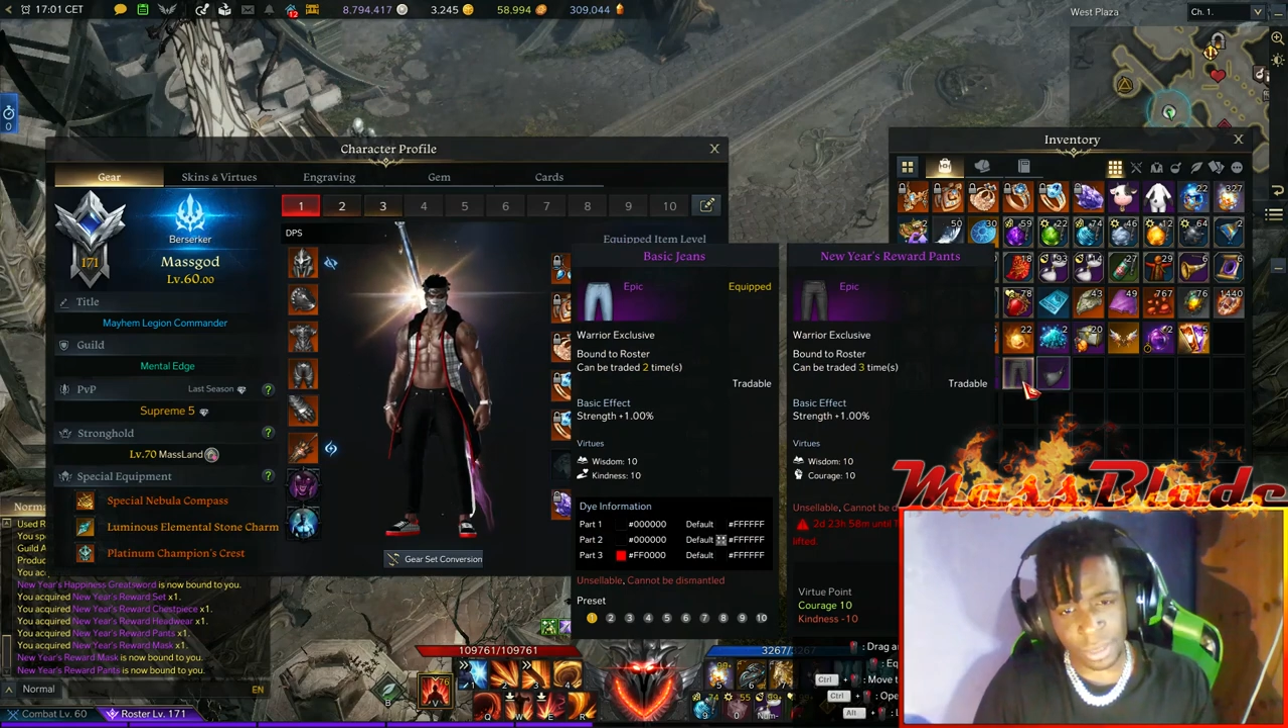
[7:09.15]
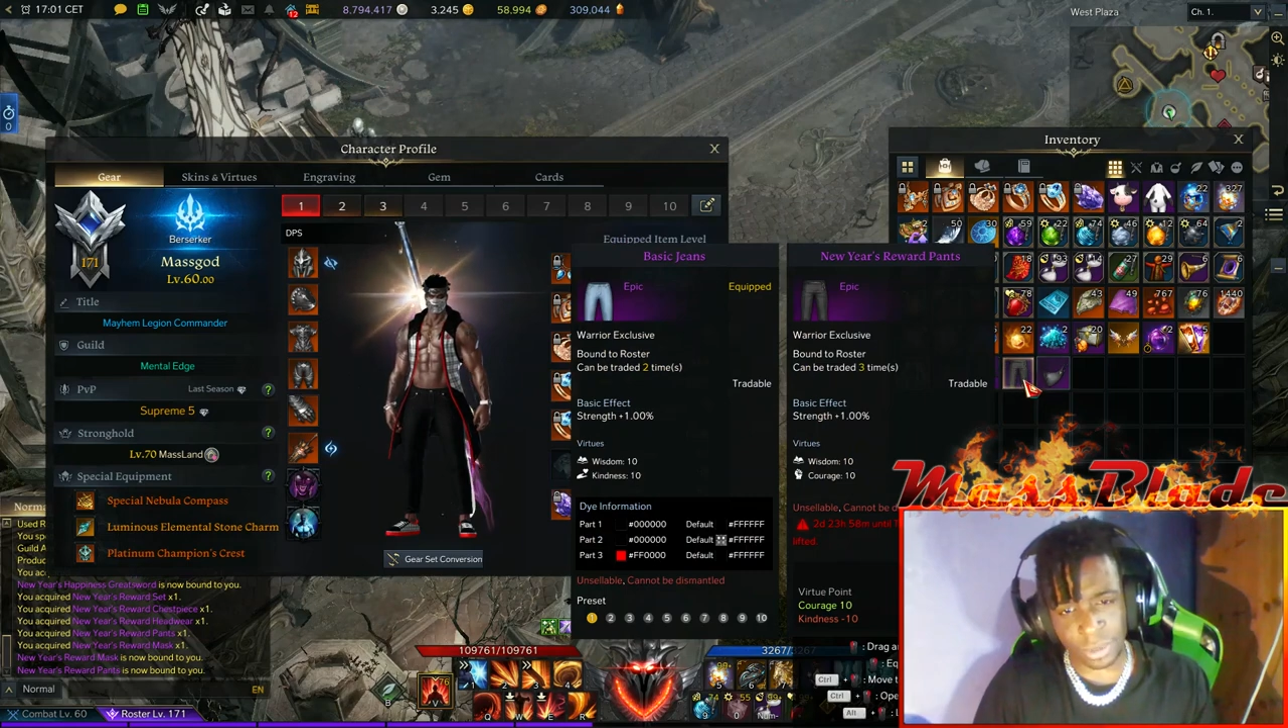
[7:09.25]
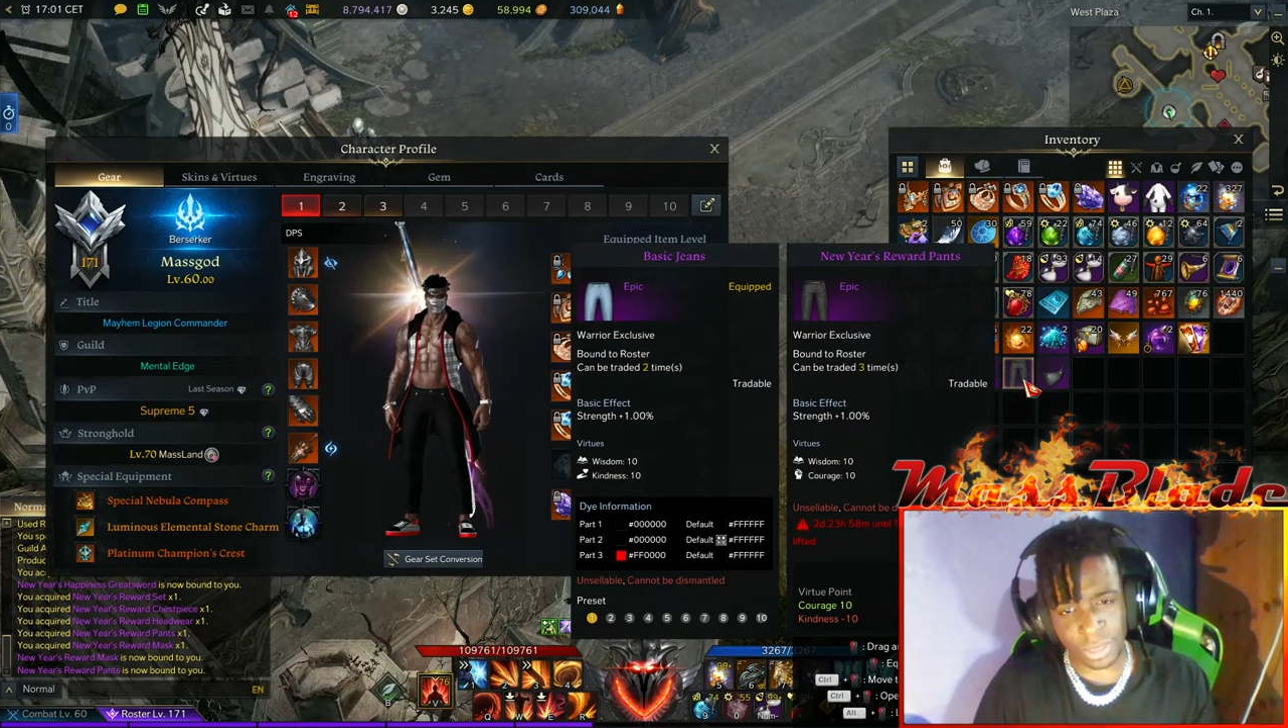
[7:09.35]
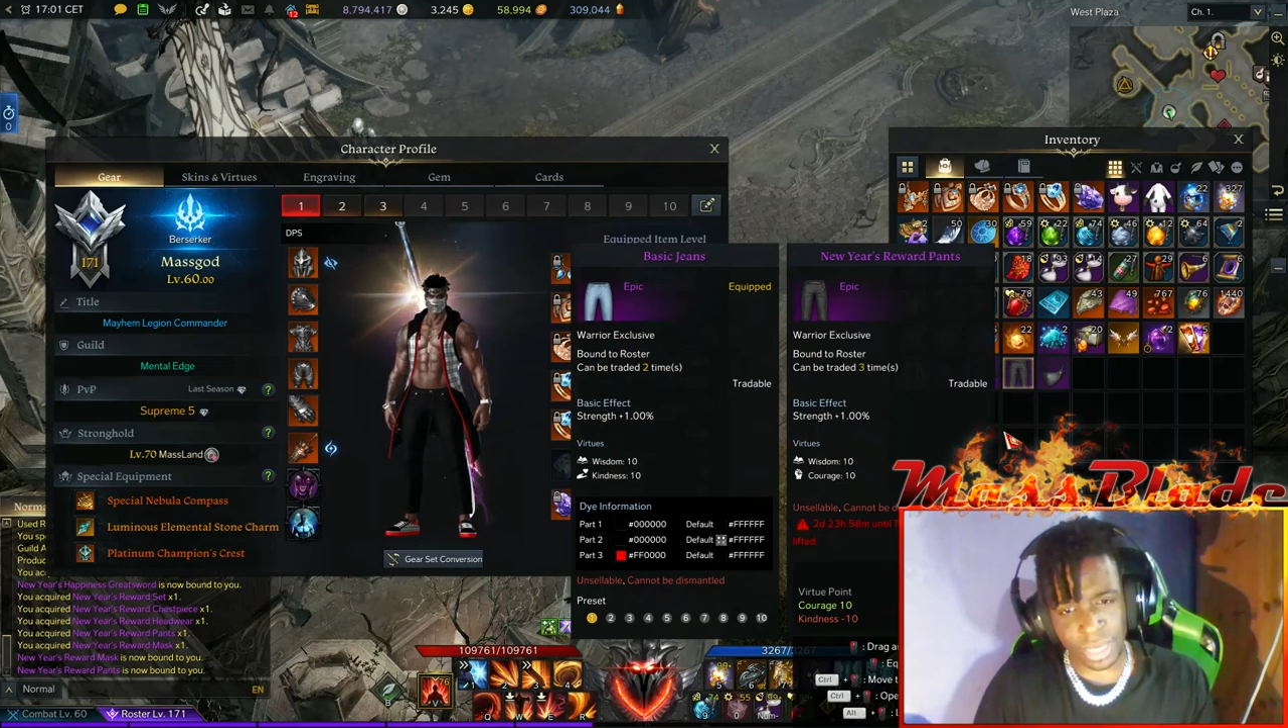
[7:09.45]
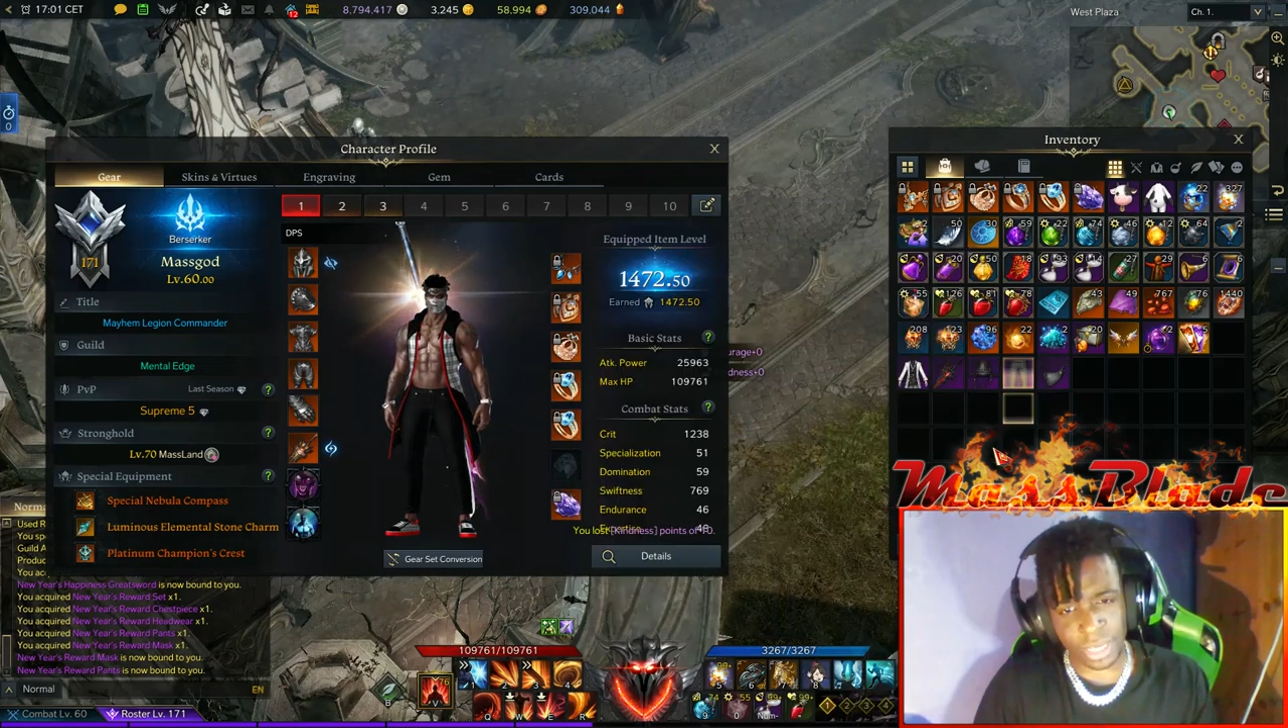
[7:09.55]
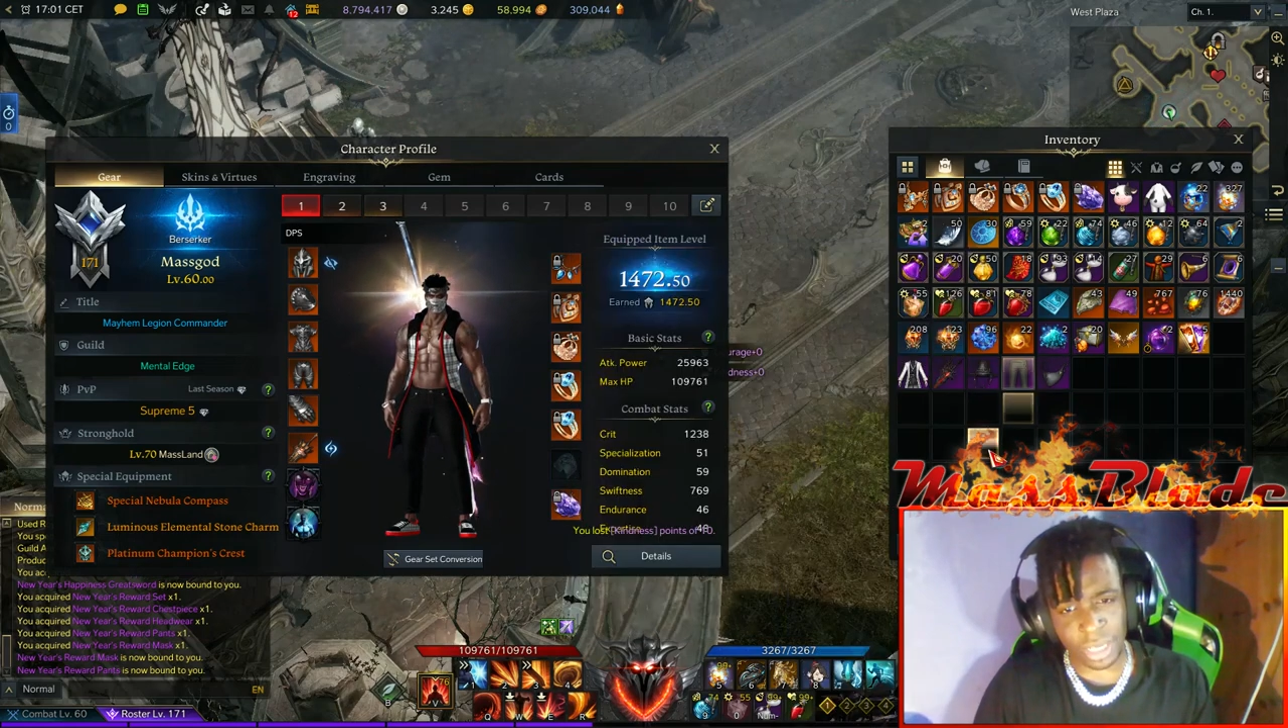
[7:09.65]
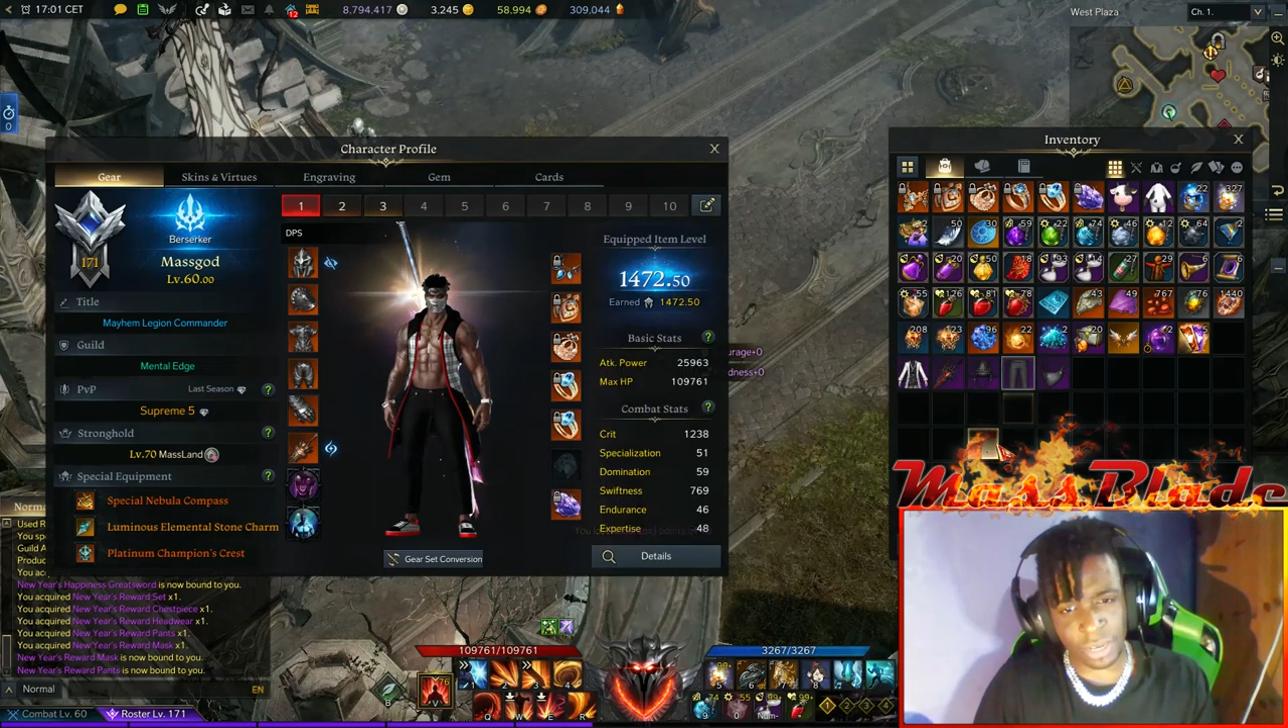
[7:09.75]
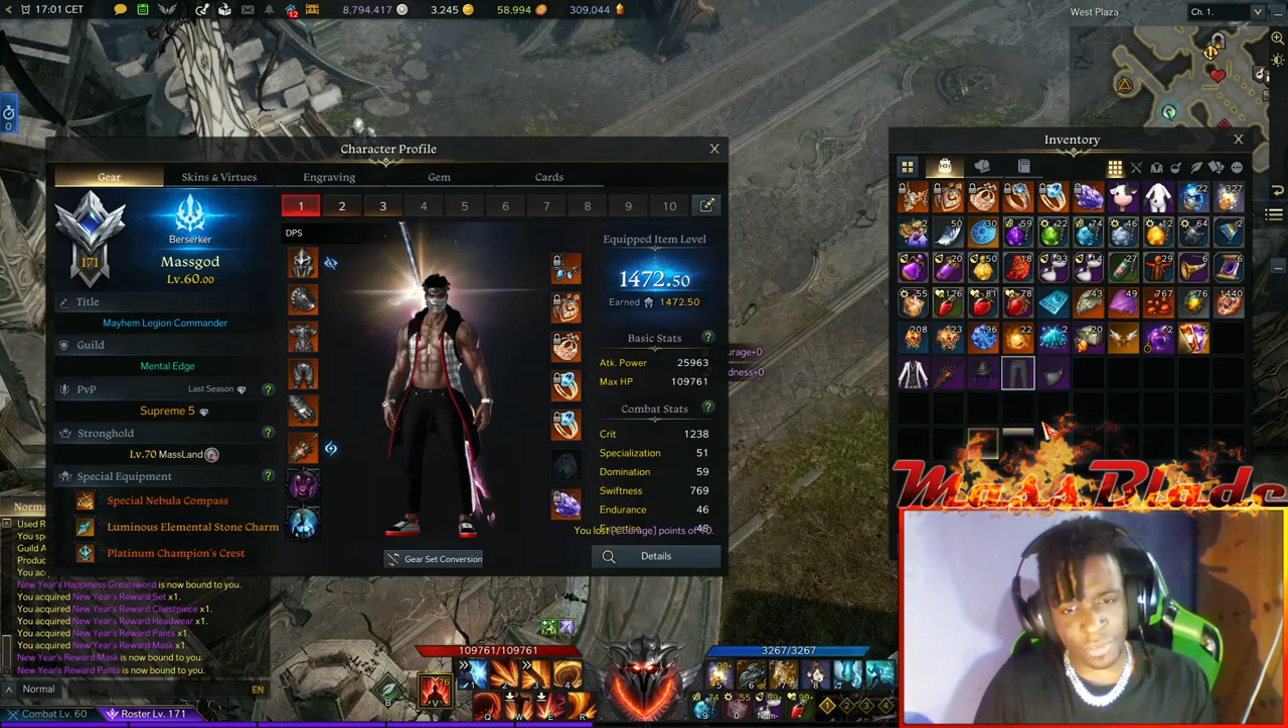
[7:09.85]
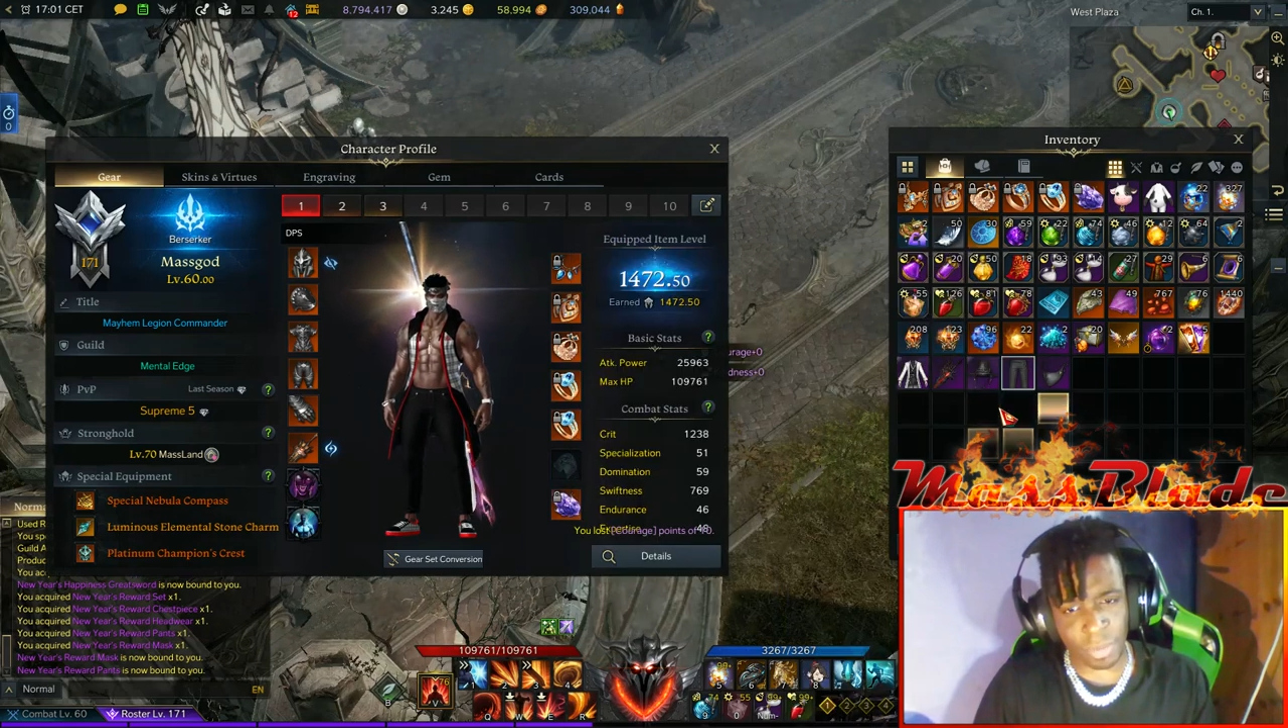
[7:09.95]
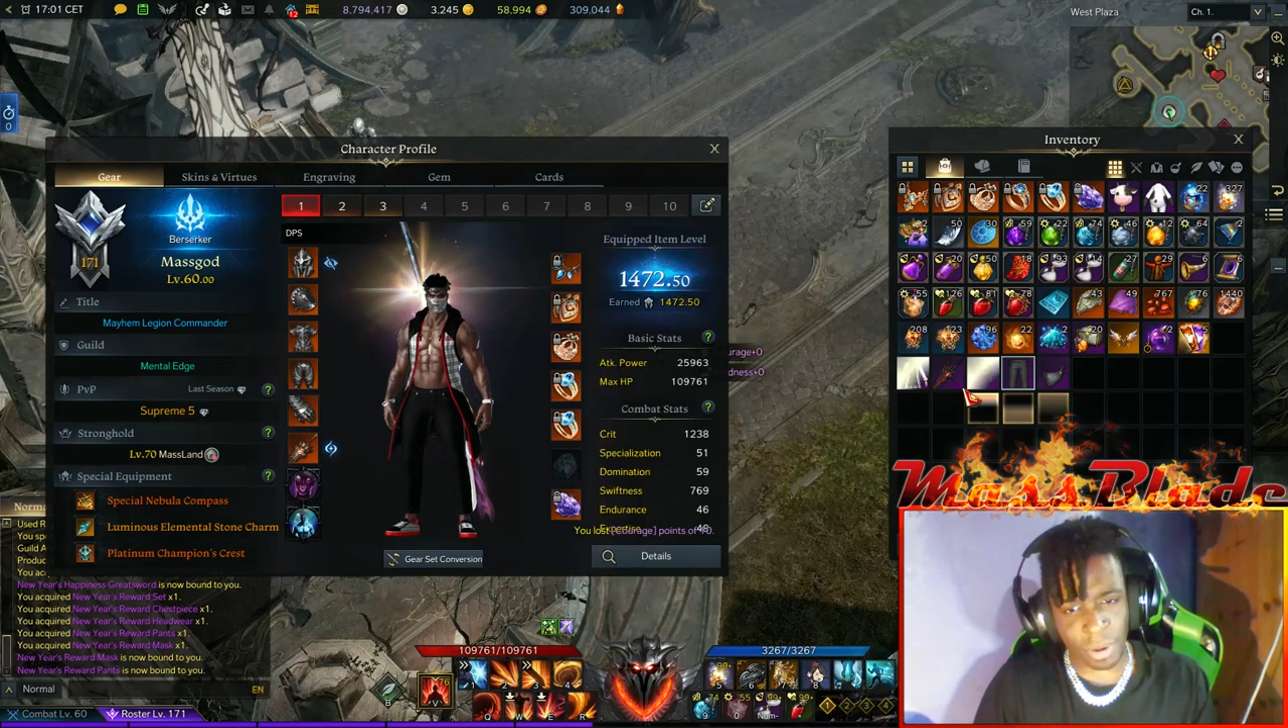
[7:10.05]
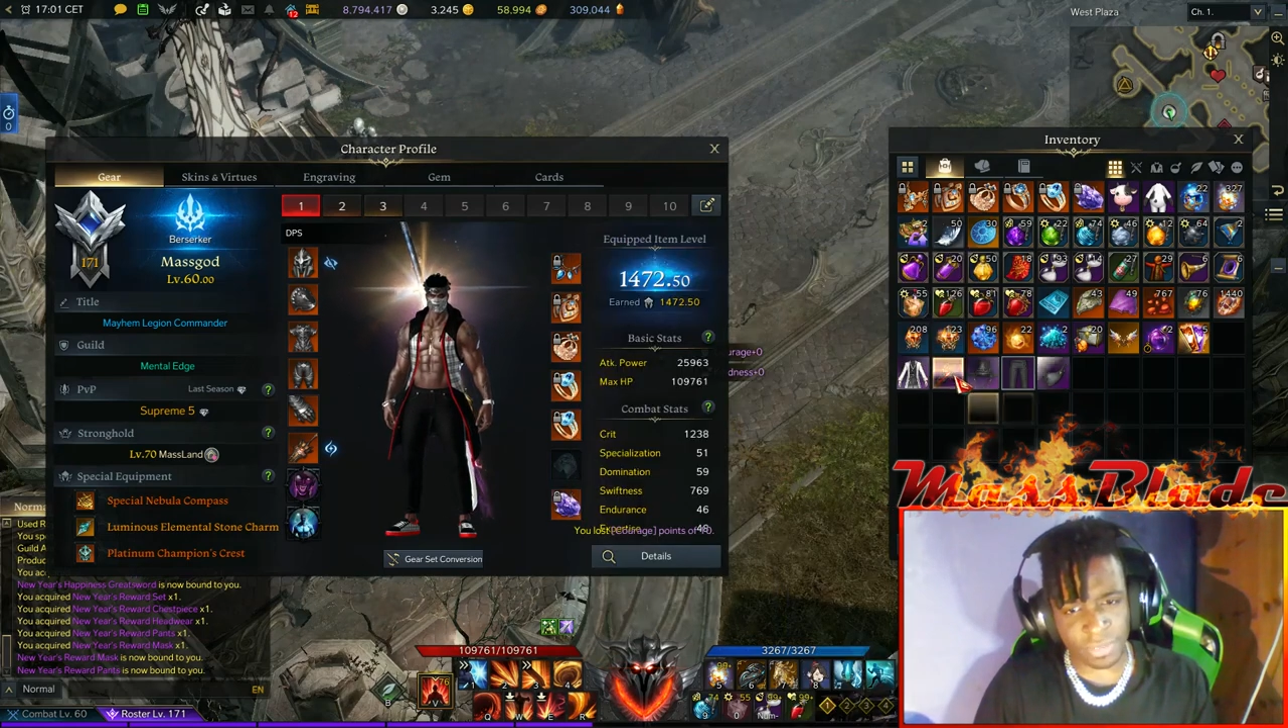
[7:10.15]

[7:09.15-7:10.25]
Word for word: It was like a few